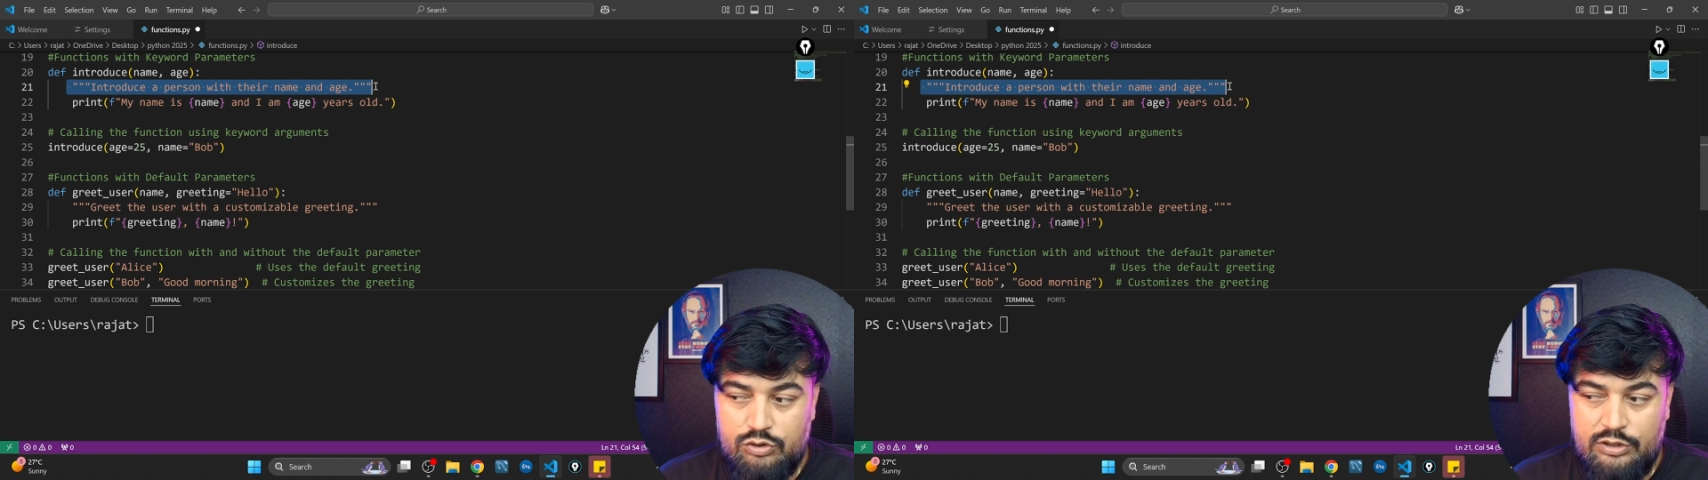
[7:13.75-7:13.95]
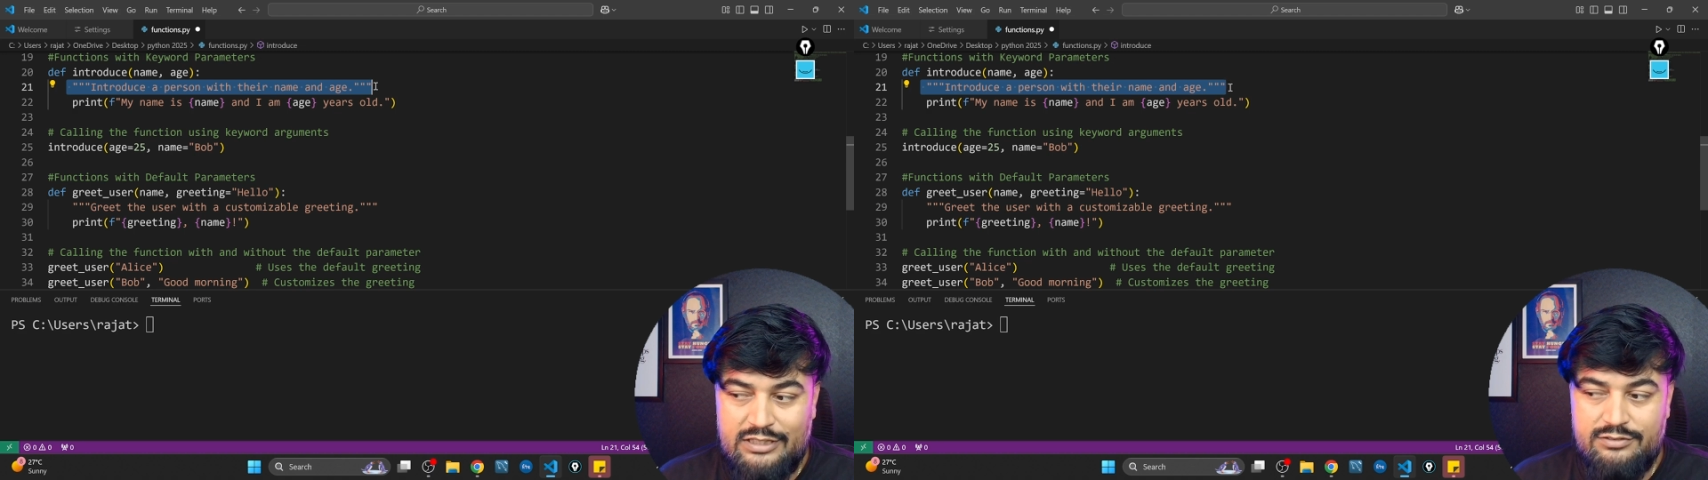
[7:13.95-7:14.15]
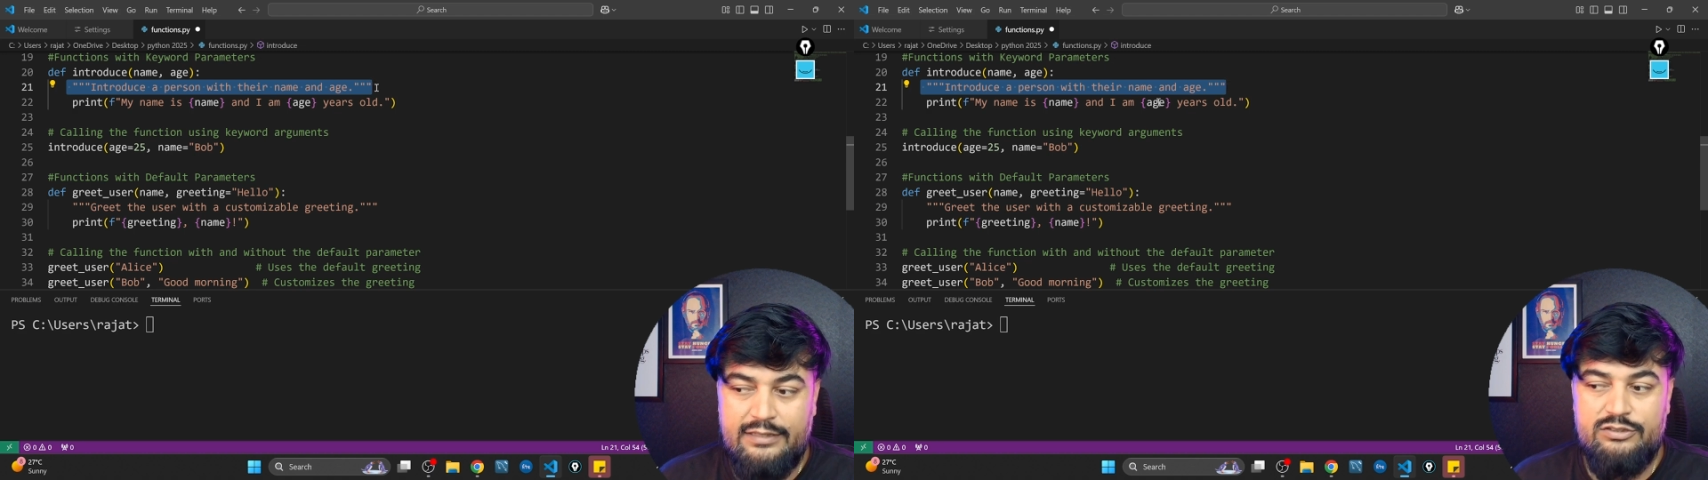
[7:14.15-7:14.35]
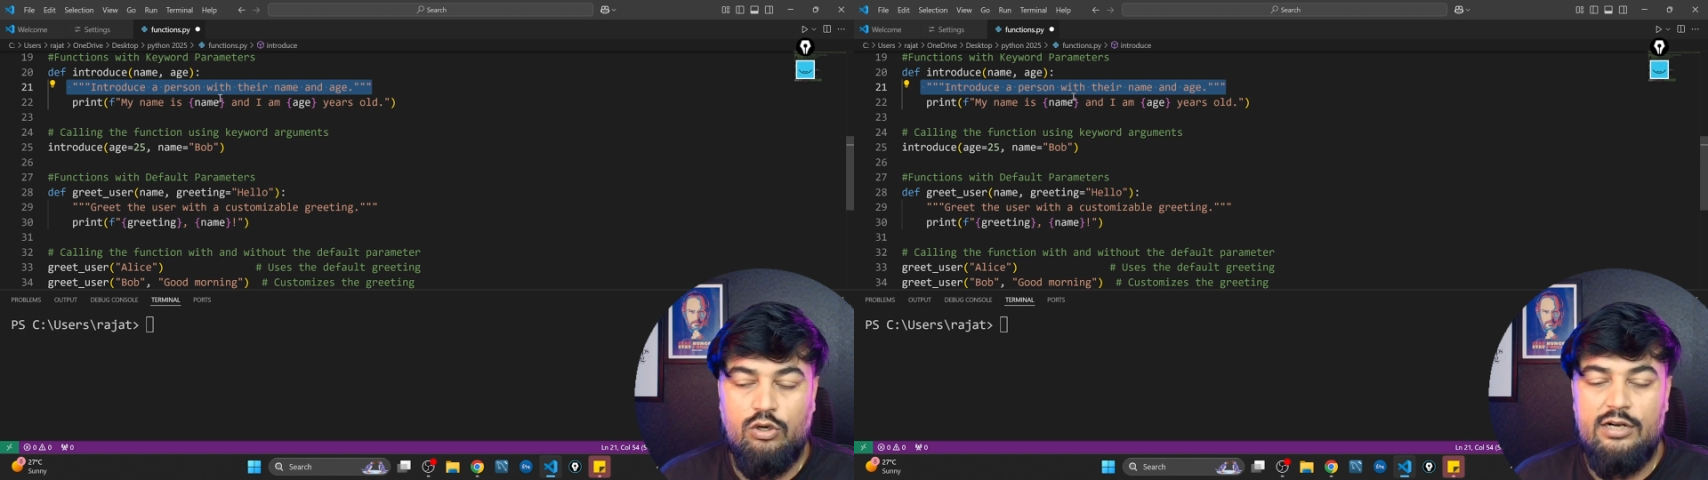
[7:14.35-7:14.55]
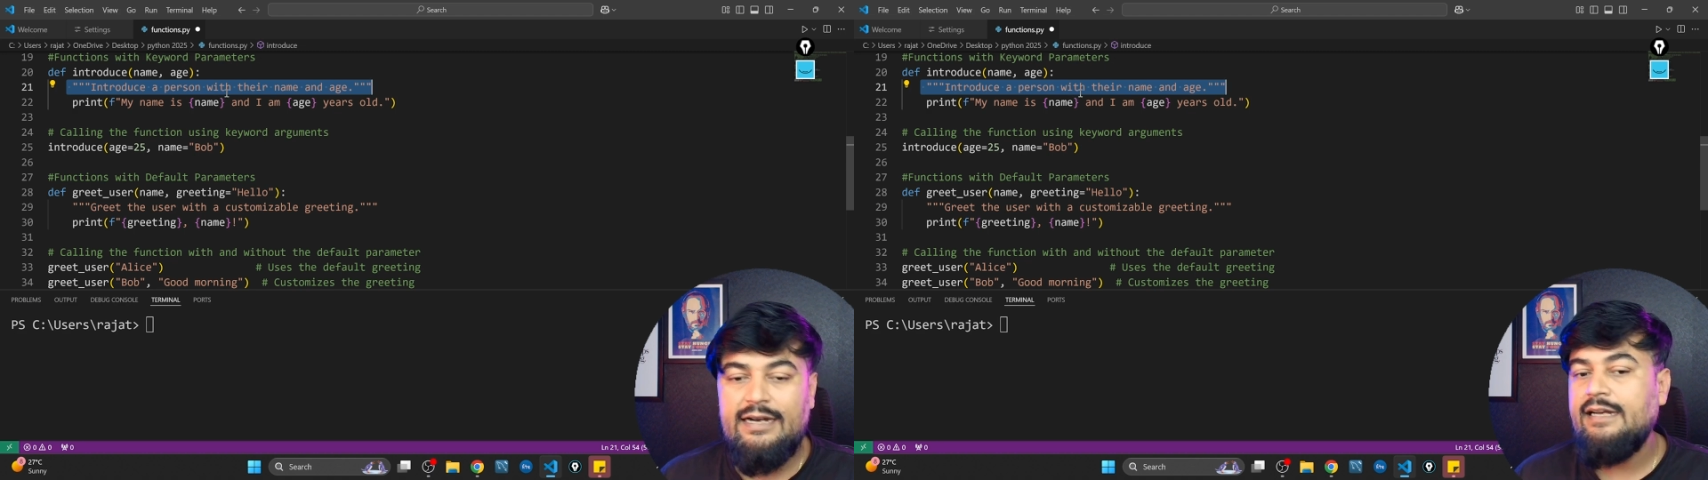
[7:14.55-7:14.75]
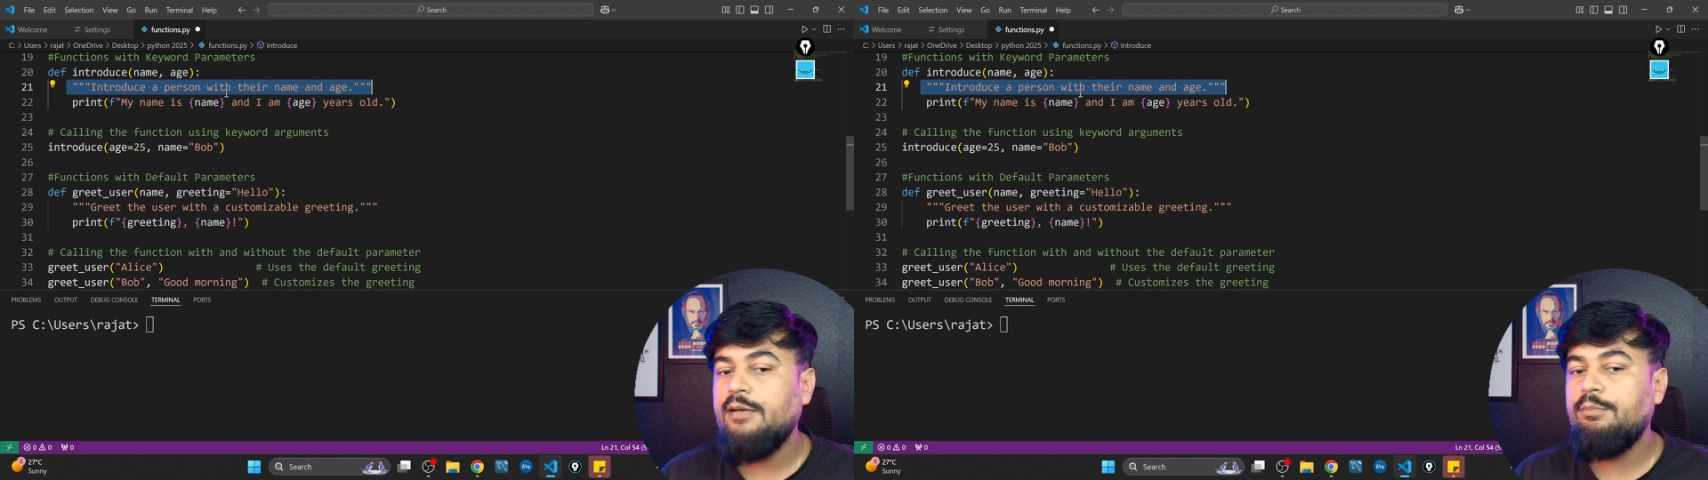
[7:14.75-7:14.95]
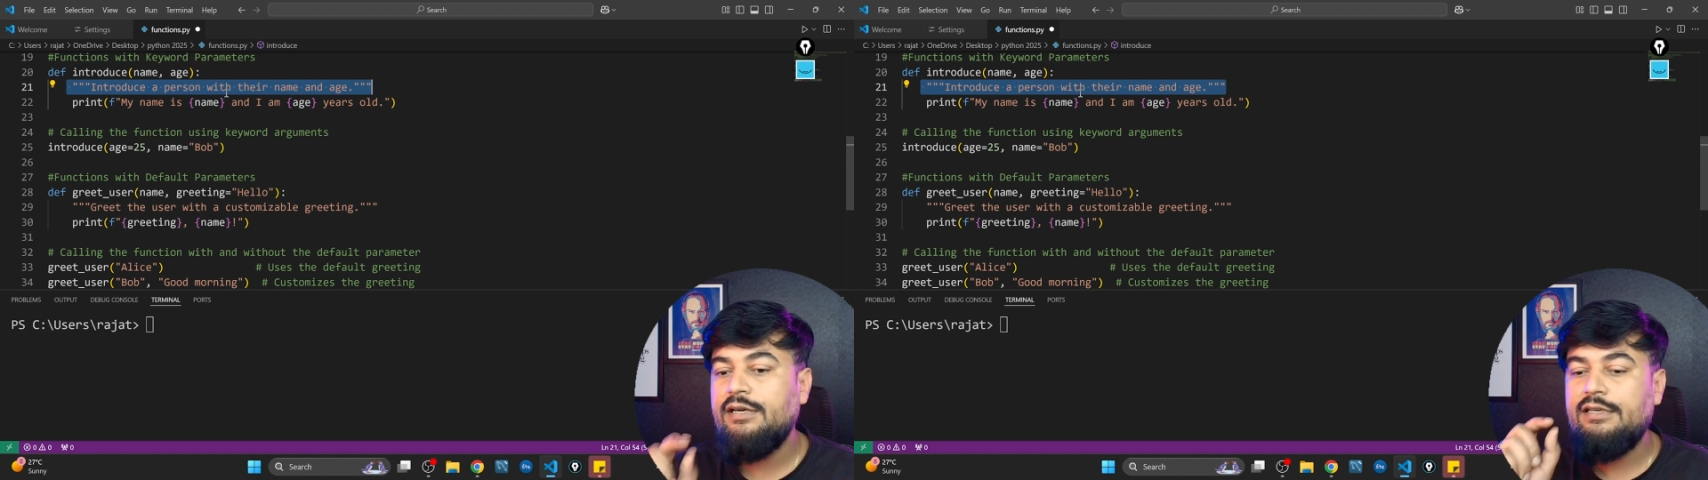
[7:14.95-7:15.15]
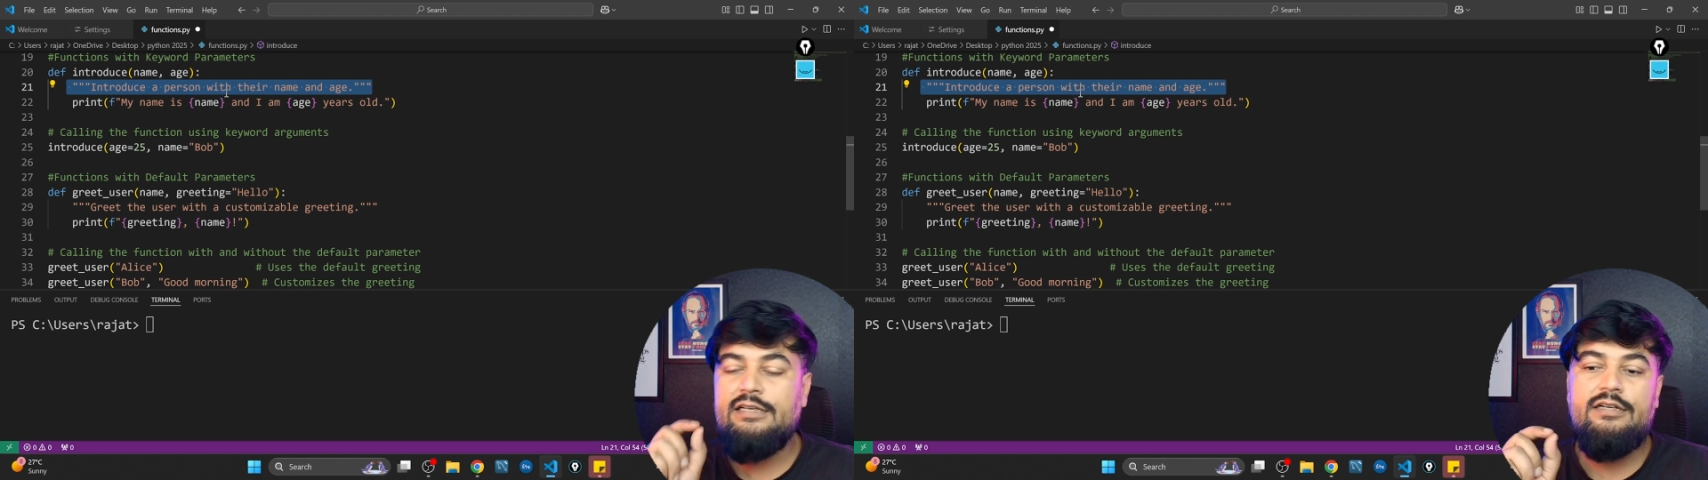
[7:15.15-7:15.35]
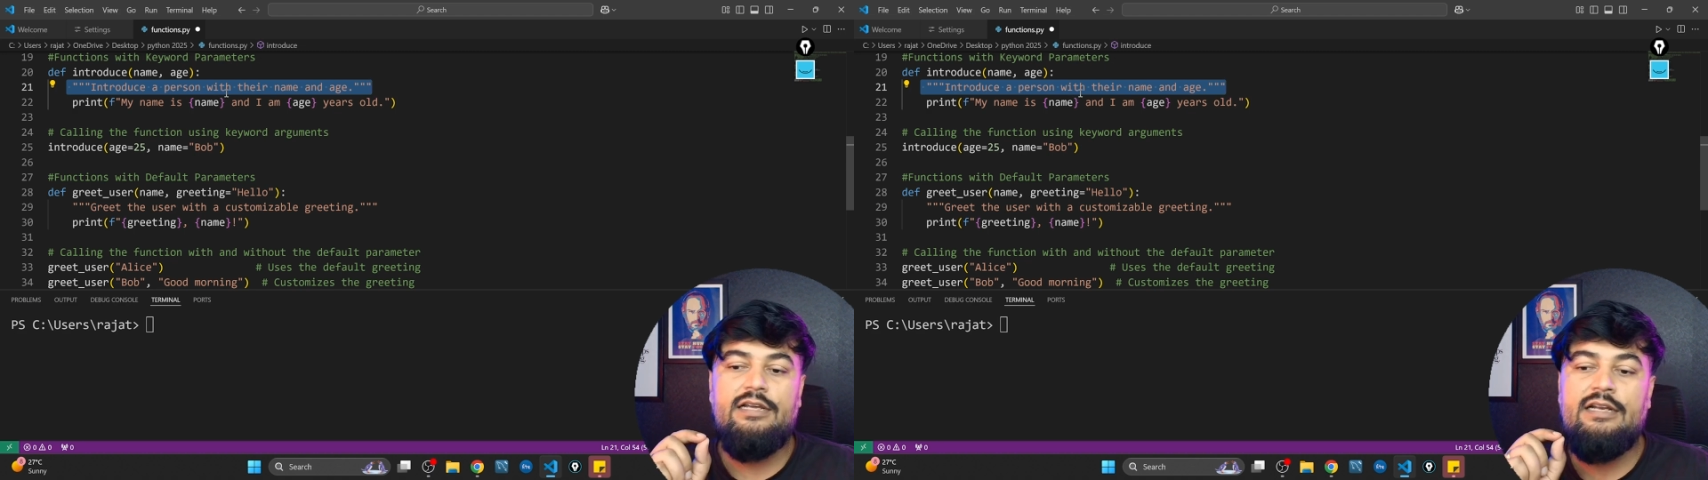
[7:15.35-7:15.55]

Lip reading: so that's why it's not getting printed.